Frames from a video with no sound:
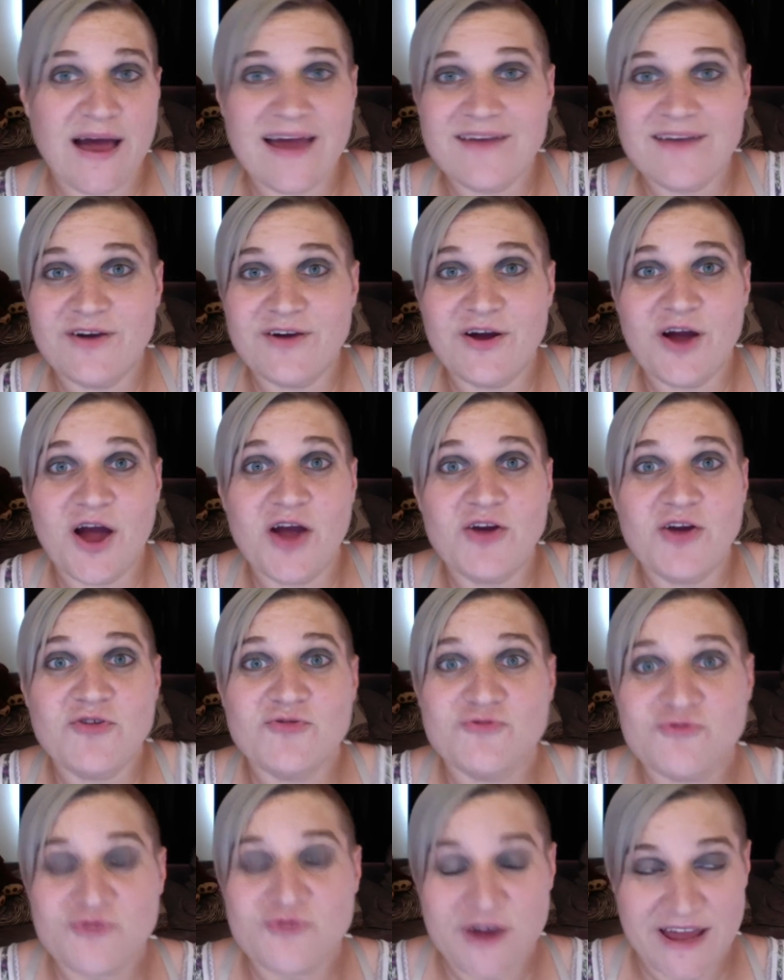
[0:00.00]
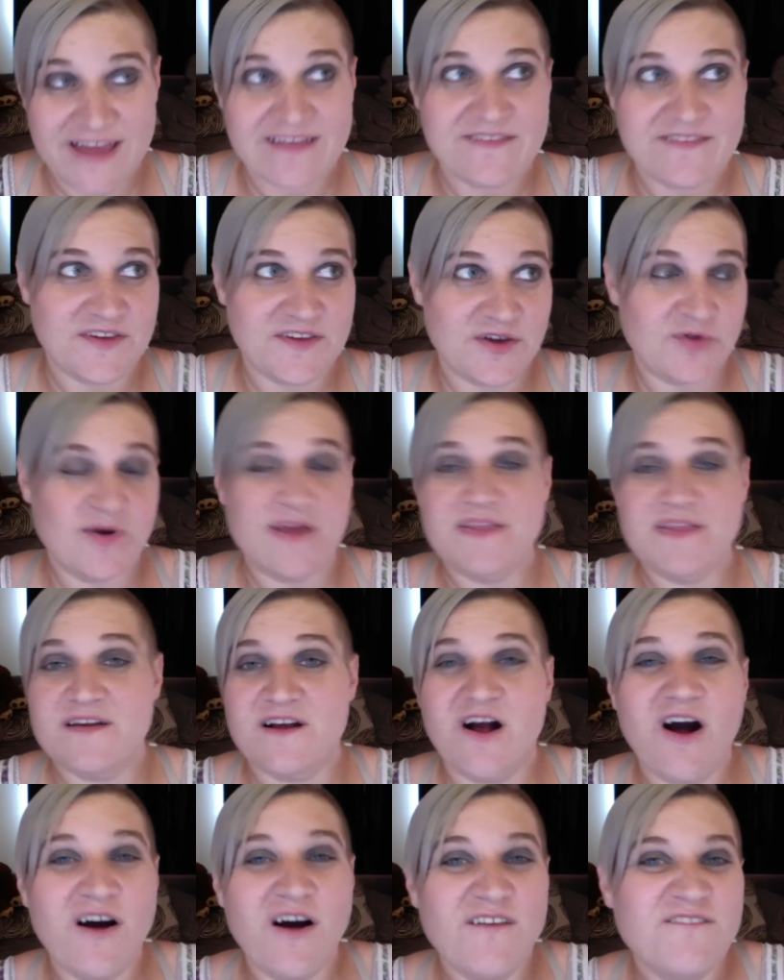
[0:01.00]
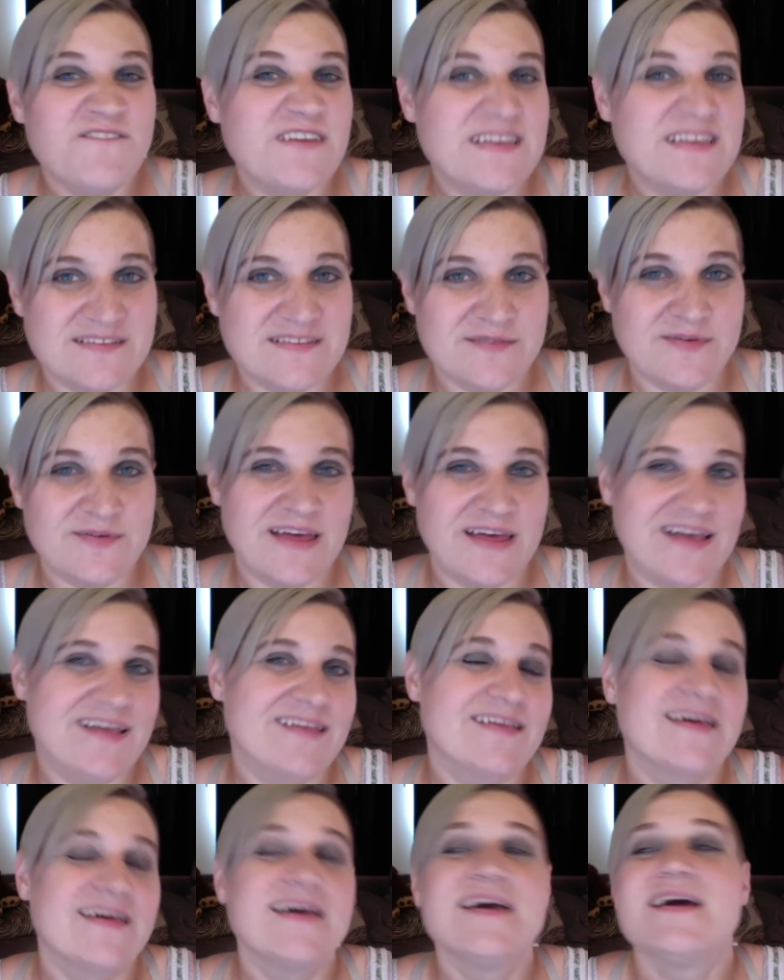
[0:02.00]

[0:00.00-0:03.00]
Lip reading: I have a great few, and they're all fitness related.